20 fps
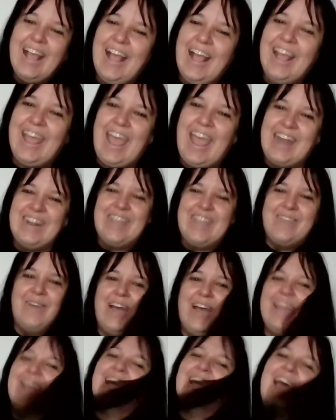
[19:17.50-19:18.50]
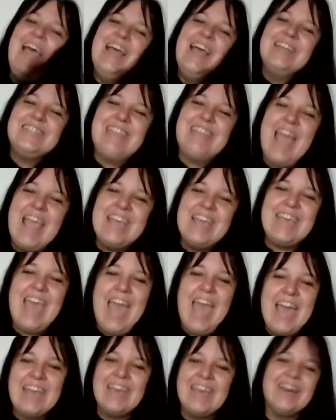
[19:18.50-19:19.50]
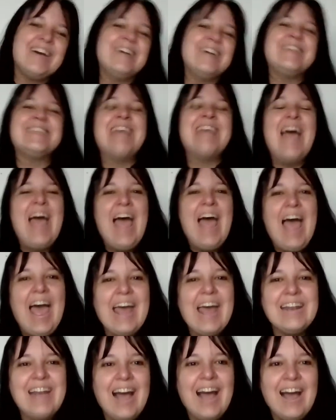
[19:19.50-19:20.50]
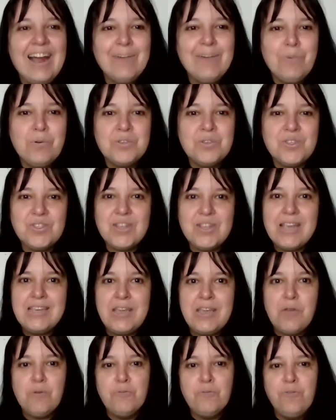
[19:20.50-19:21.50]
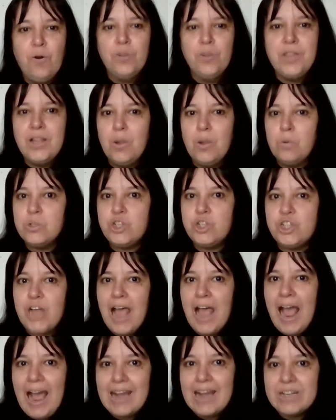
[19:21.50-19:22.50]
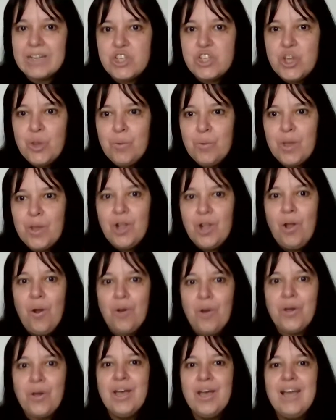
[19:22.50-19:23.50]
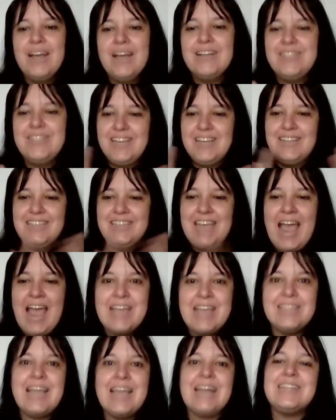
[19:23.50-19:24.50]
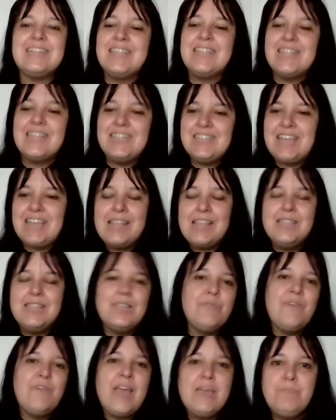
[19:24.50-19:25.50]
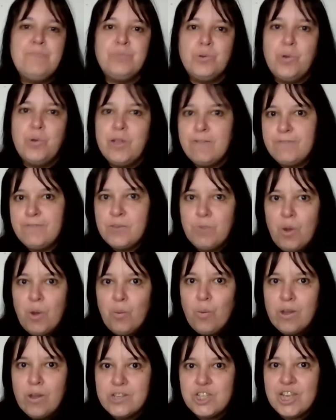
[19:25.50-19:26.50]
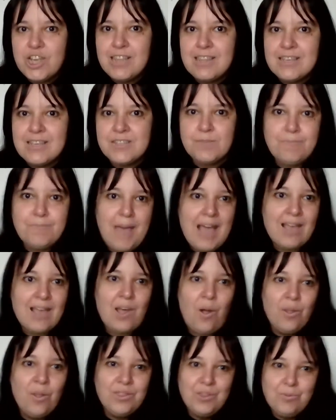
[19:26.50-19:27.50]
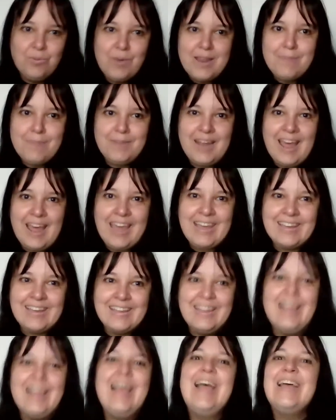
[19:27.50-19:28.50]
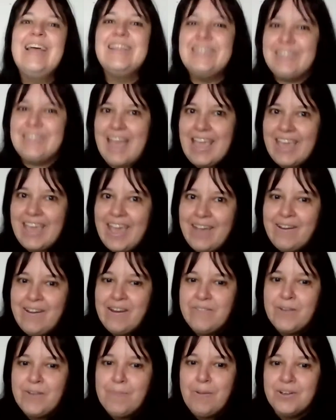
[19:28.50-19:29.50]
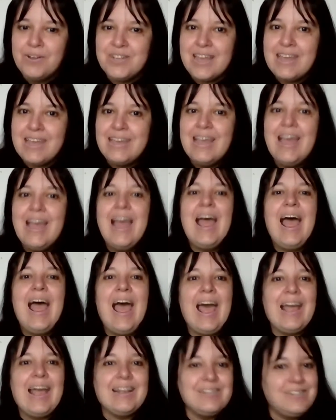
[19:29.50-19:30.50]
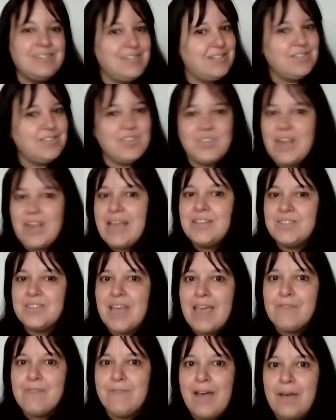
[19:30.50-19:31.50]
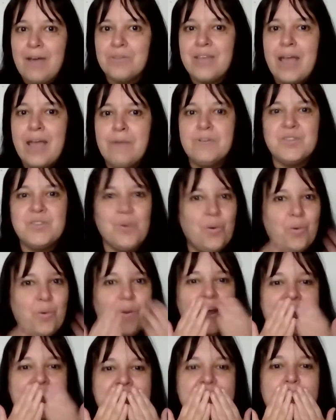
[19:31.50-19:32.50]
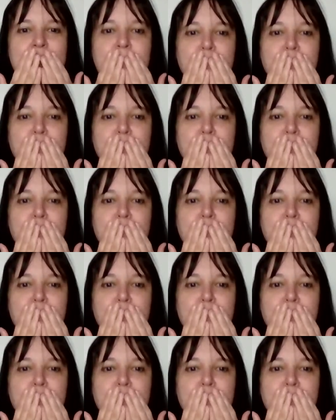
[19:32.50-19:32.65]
Anyway, take care, guys. And I will see you for the launch at 2 o'clock today. That's the 10th of April if you are watching this back on the replay. Take care, everybody. And stay safe out there as always.